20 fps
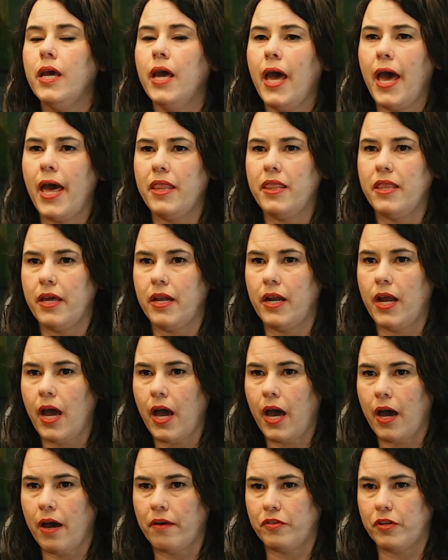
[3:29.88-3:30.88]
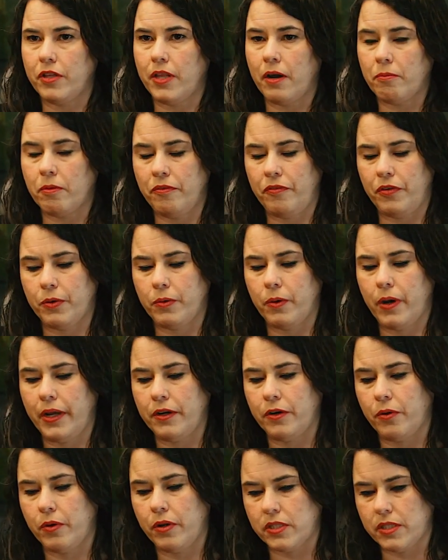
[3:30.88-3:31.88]
And then after that review, a
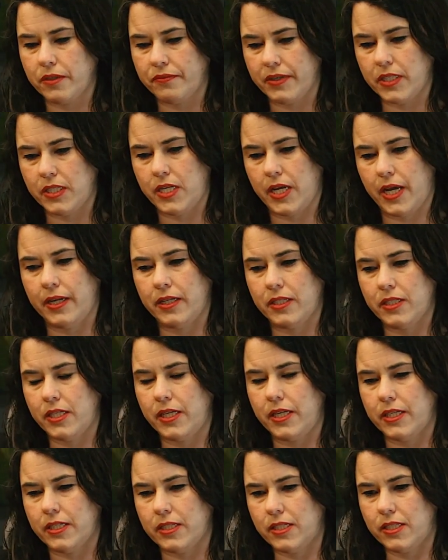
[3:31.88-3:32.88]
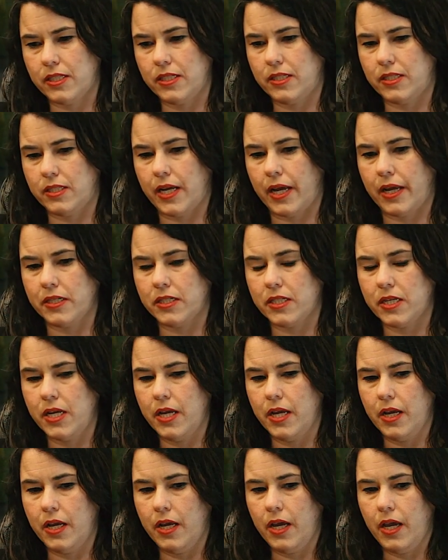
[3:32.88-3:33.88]
notice of intent is sent.
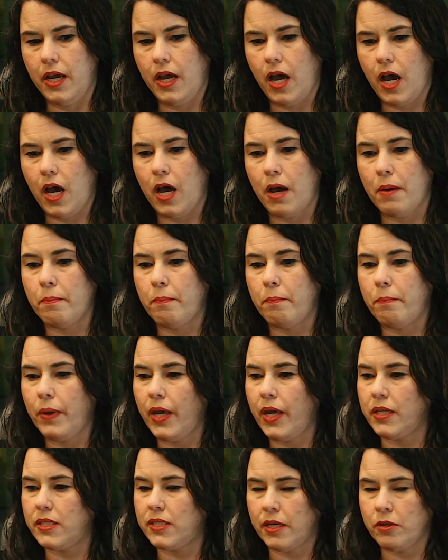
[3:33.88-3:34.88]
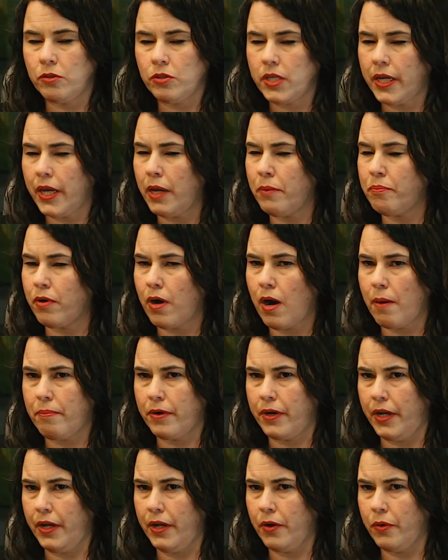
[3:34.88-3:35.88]
It sounds like a
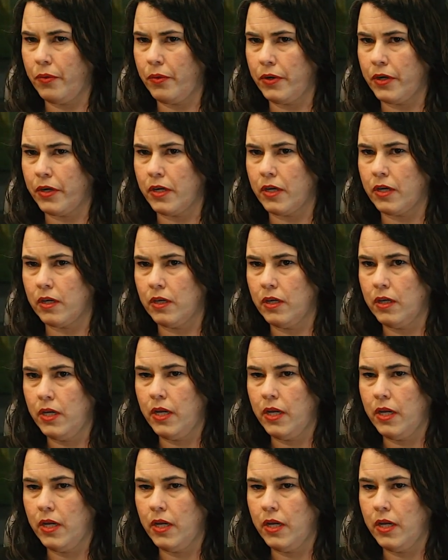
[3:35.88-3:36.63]
property owner